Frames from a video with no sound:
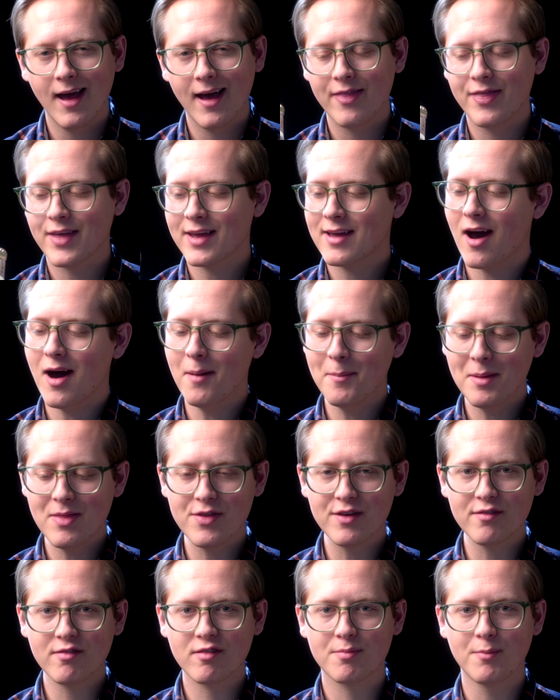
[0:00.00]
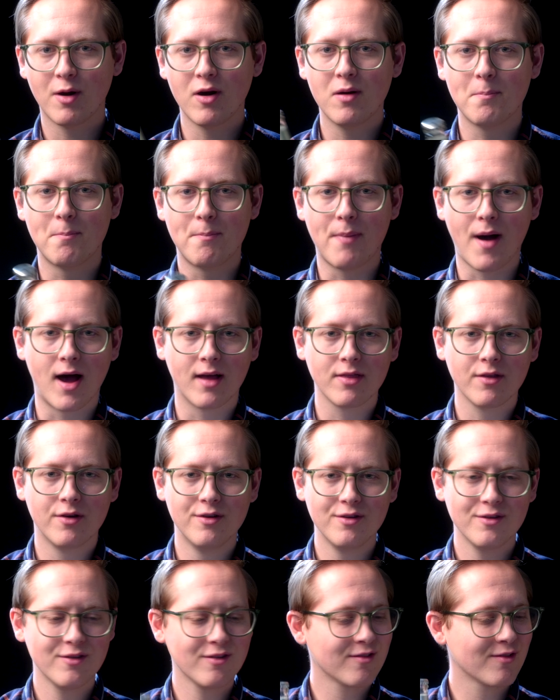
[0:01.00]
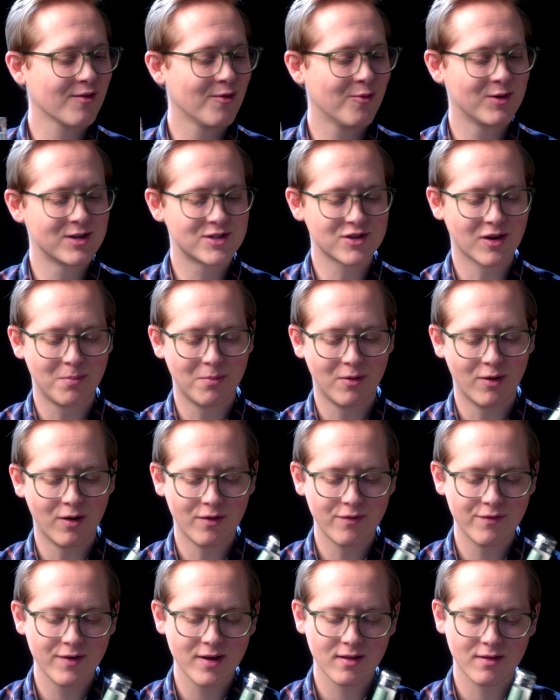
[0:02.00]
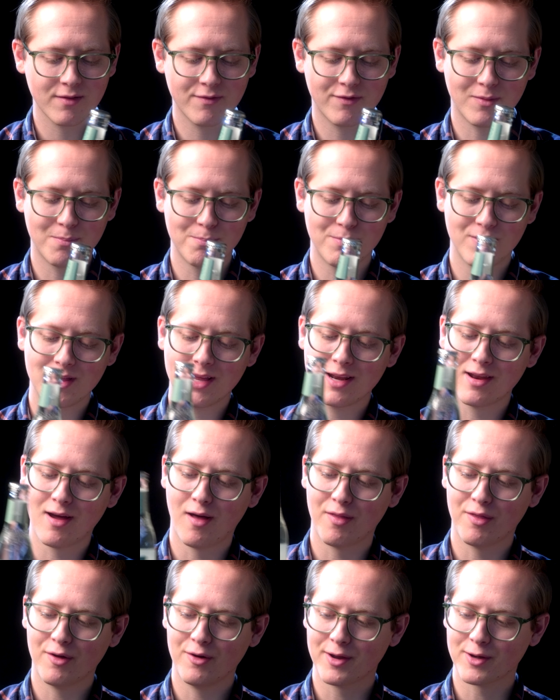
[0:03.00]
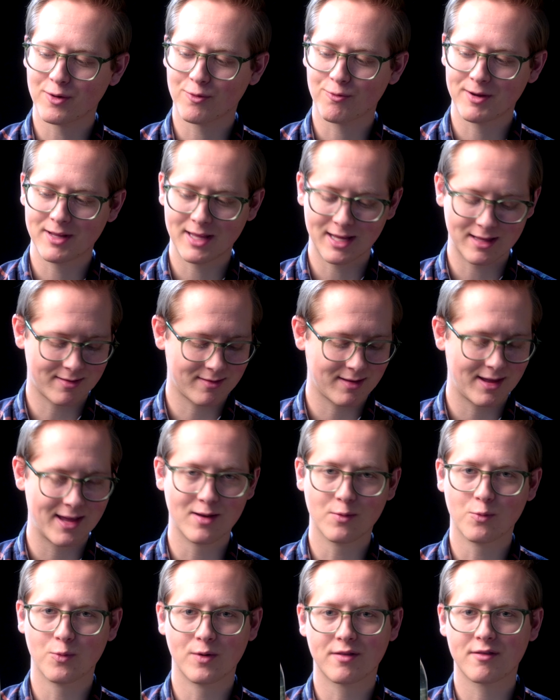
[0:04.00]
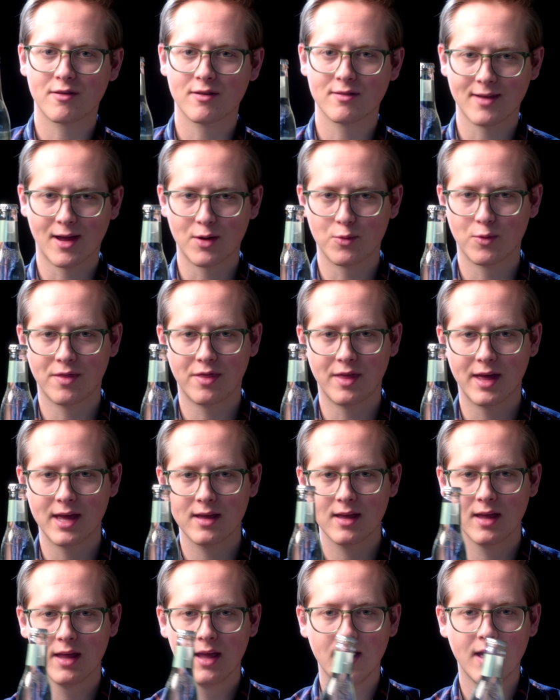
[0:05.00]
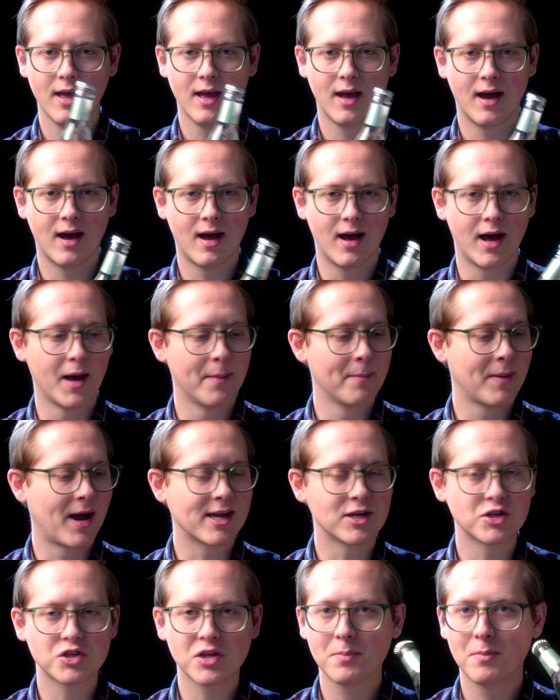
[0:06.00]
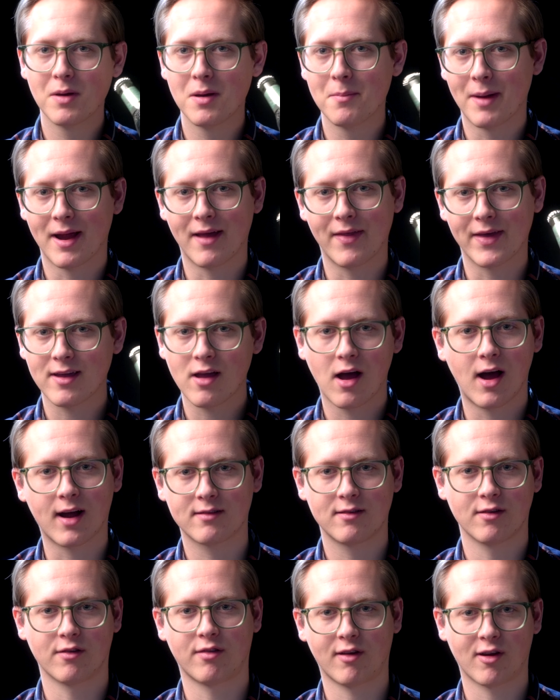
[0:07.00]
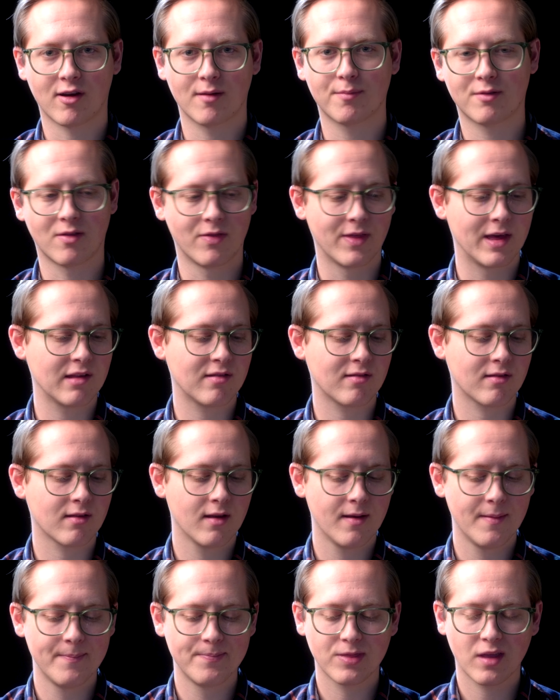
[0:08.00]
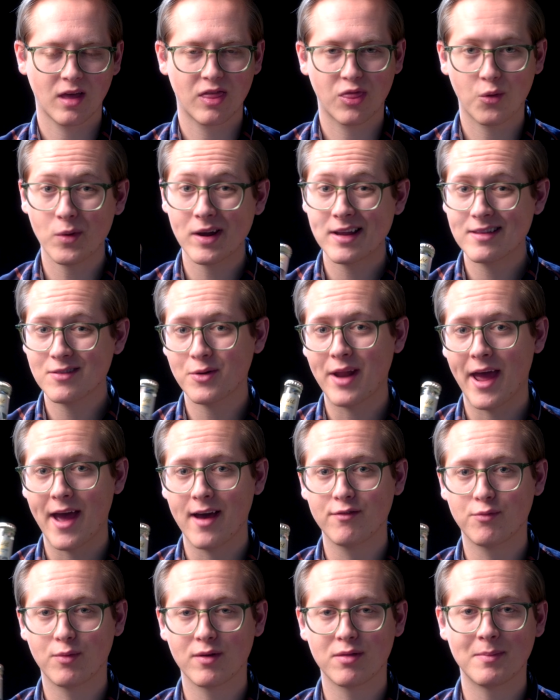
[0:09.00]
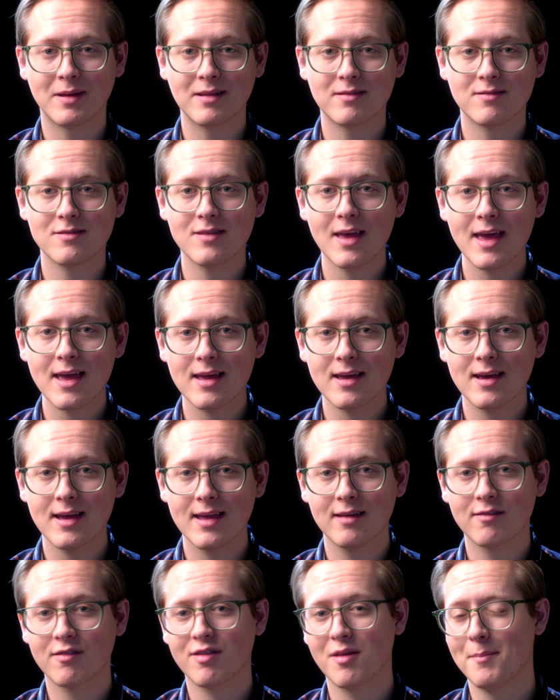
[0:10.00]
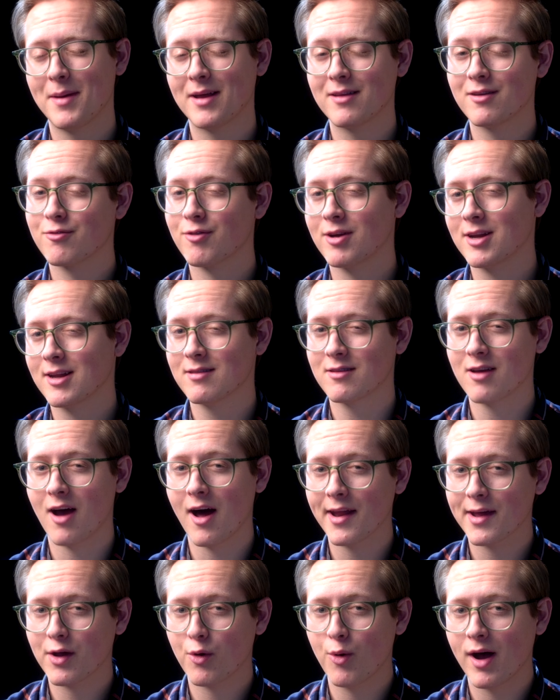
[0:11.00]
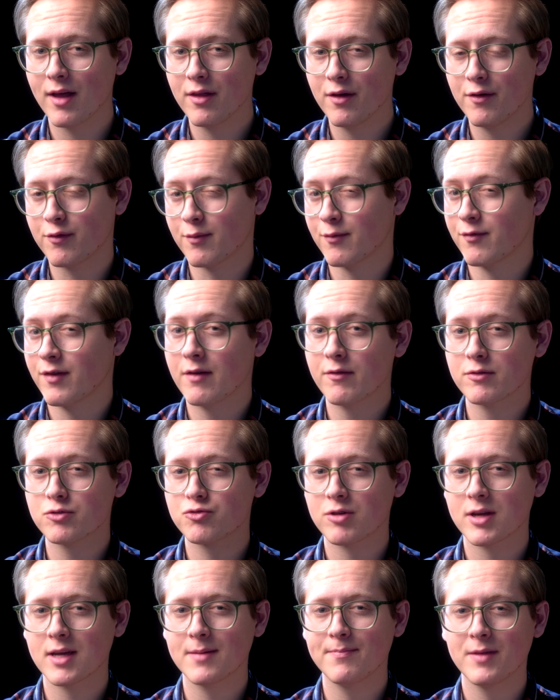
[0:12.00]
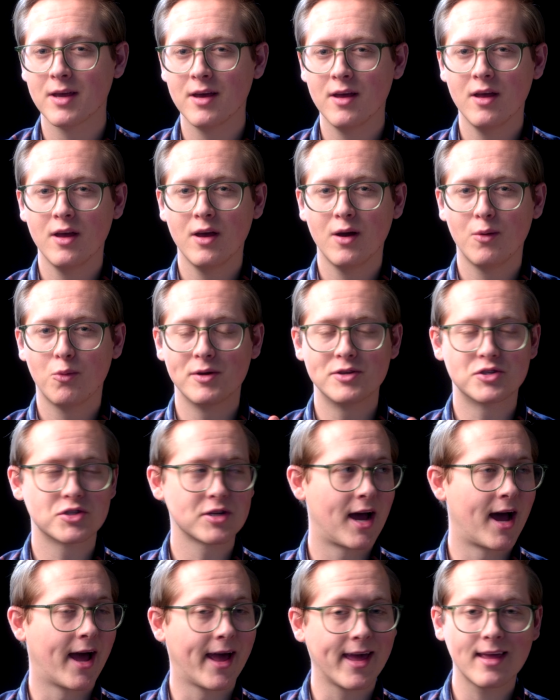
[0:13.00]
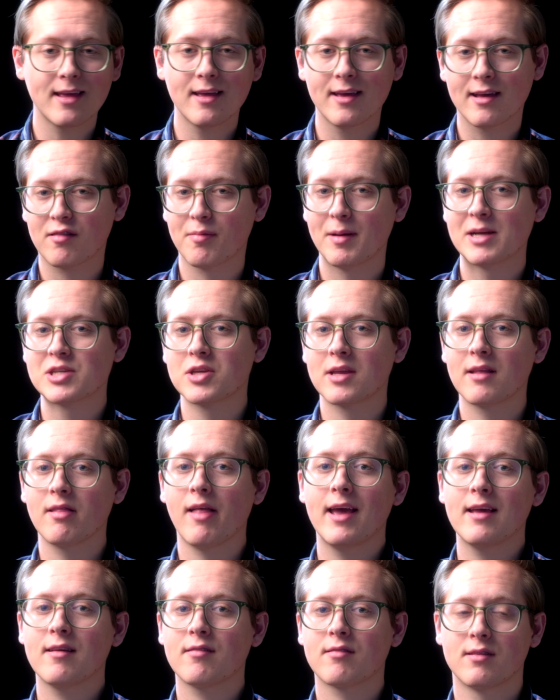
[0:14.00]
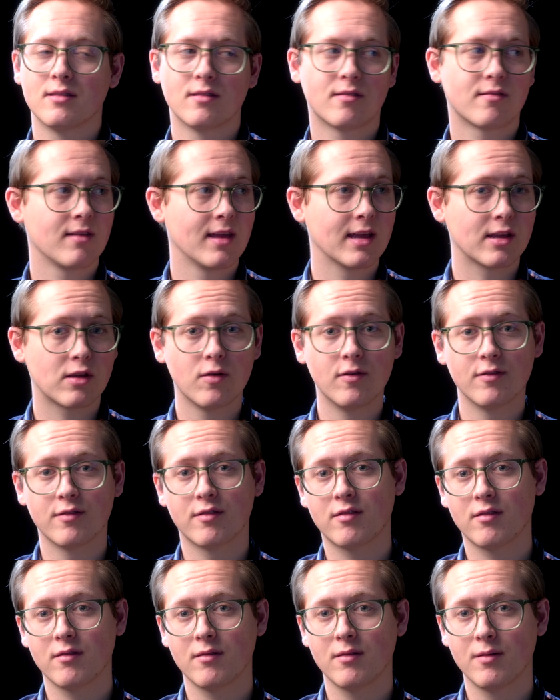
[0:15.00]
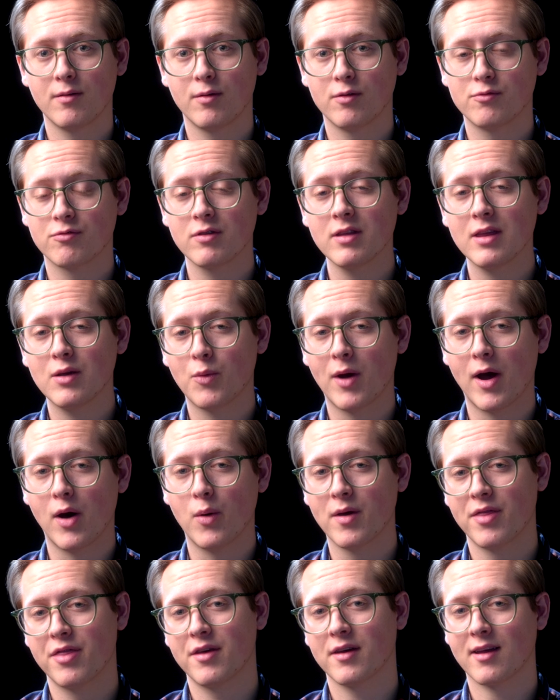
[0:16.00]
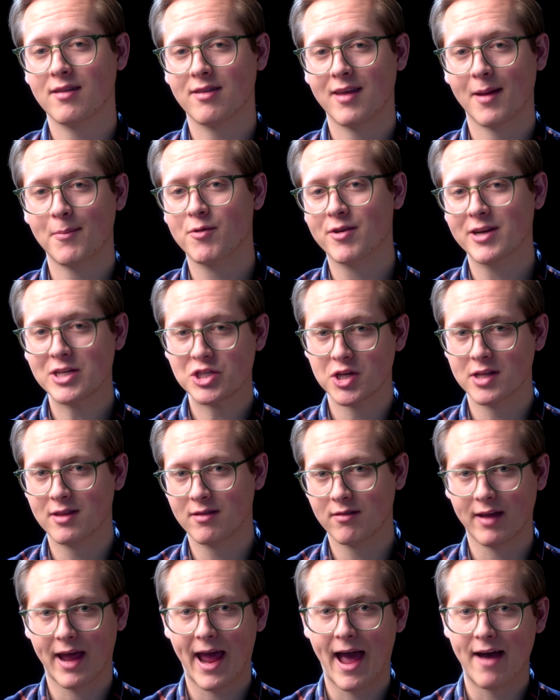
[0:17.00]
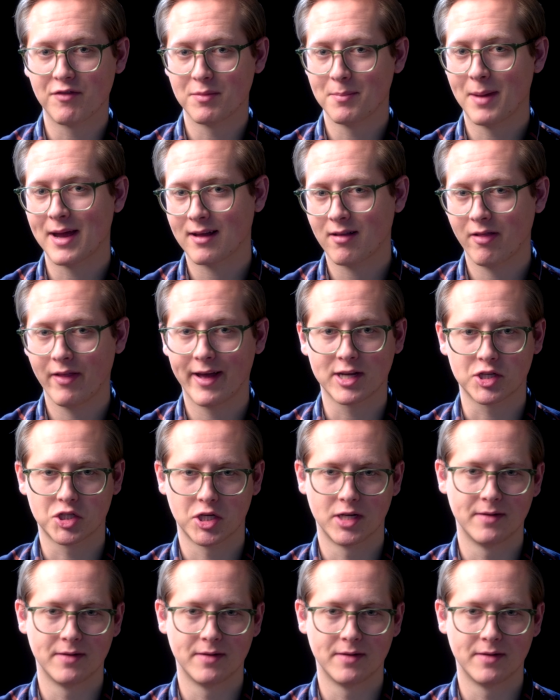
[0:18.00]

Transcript: they come in these small bottles, which are perfect for putting other ingredients in once you're done with it. I usually put my like cocktail syrups in this. The one I don't have with me today is the Mediterranean tonic water from Fever Tree, which I especially like since it goes really well with the contemporary gins I have in my collection.